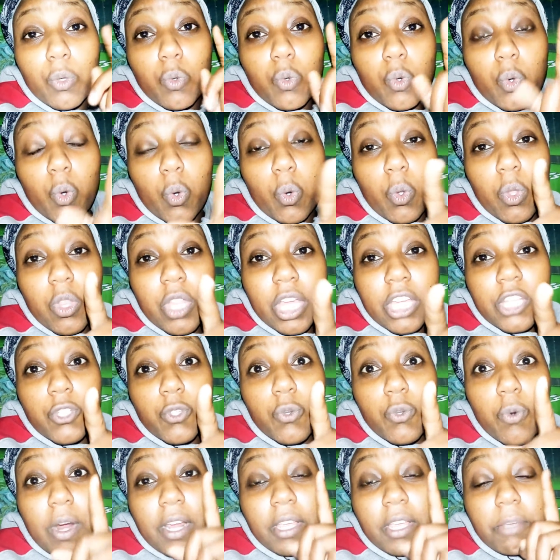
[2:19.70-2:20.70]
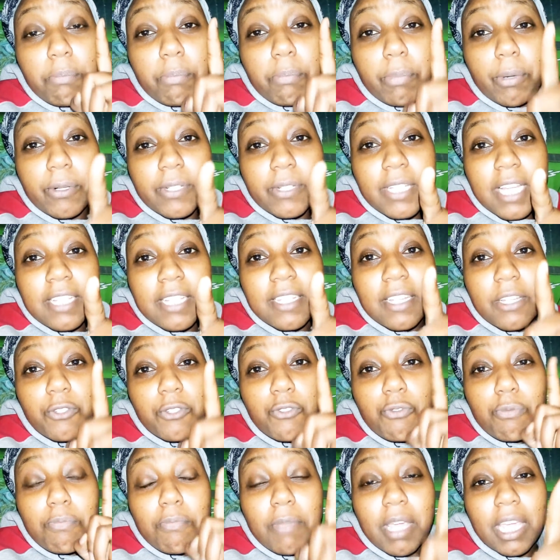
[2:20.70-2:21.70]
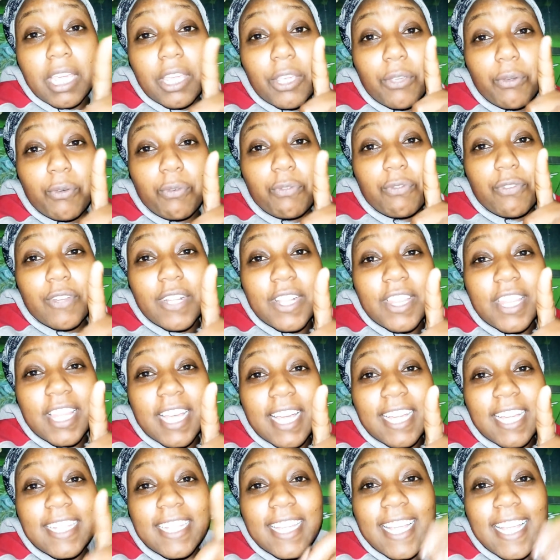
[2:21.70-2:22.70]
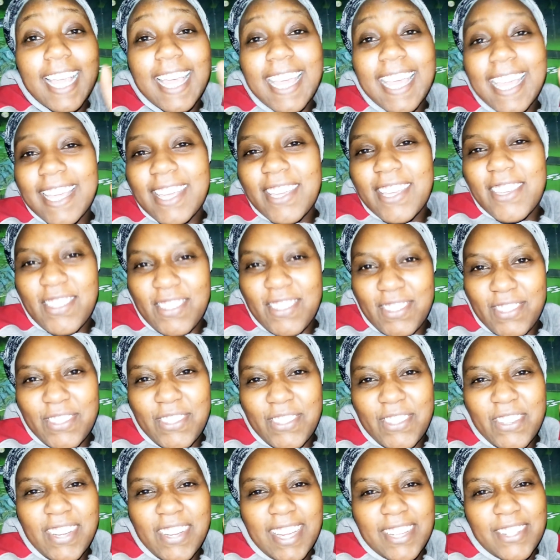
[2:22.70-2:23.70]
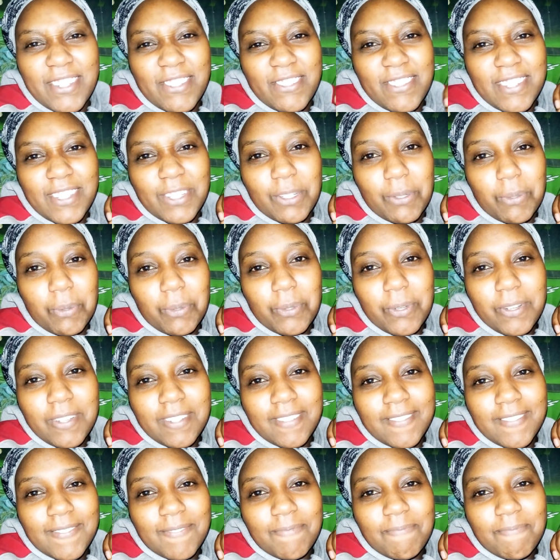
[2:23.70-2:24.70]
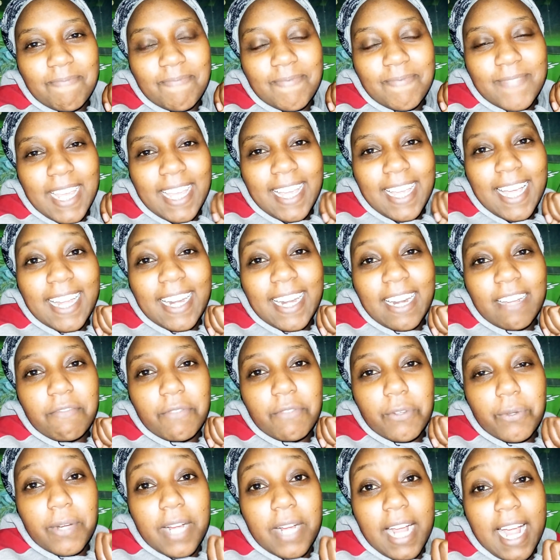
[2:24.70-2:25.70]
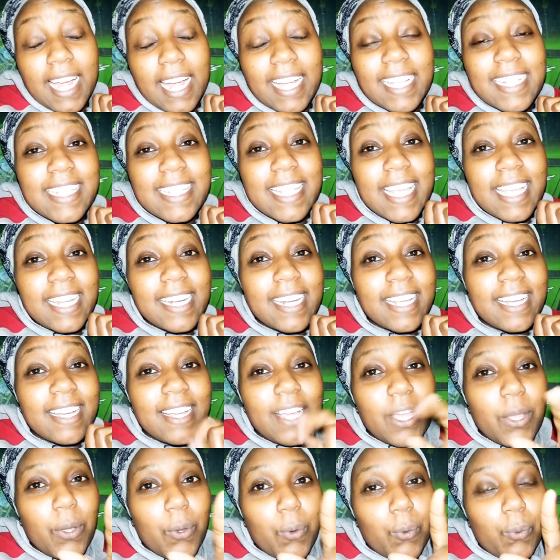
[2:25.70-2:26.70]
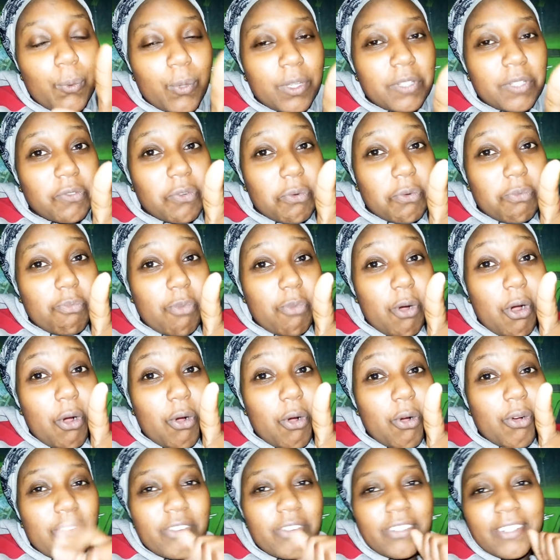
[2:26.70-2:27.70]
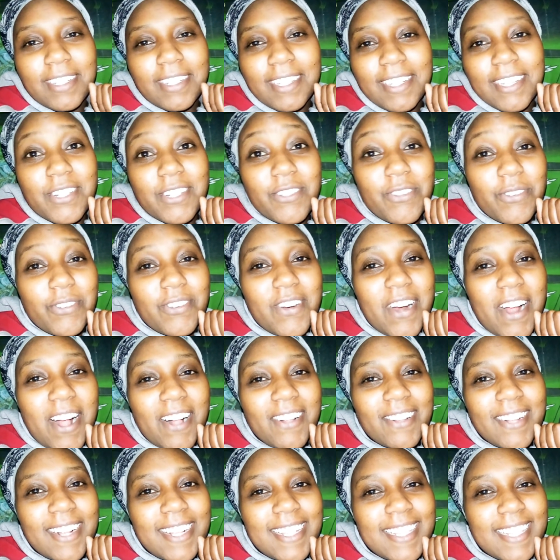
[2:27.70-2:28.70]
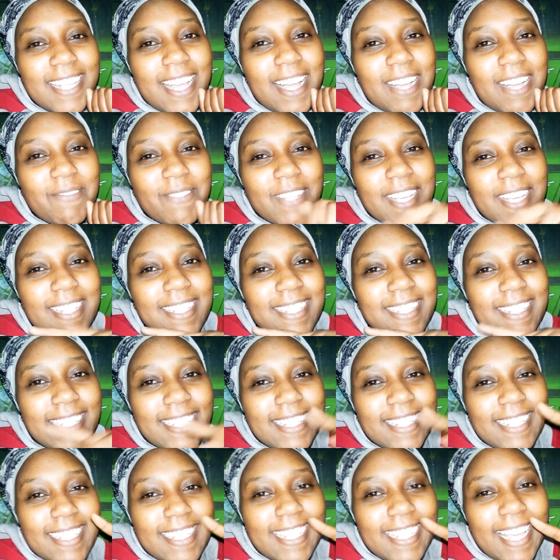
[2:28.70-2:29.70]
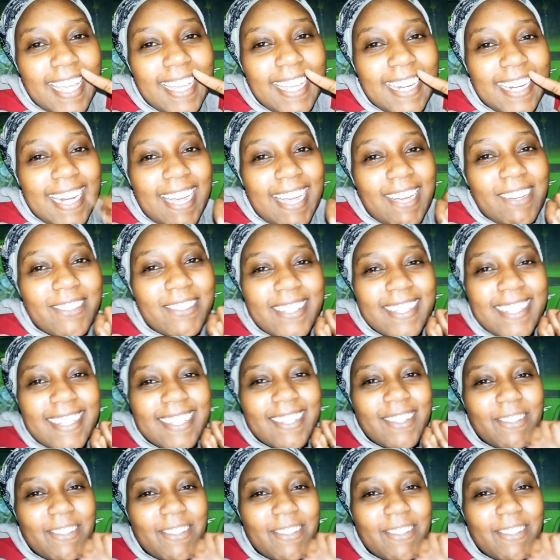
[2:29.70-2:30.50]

you know that you are important, and to make you feel that you can do it too. I love you guys, and wait for more. It's a girl, Kelly Sams, signing out.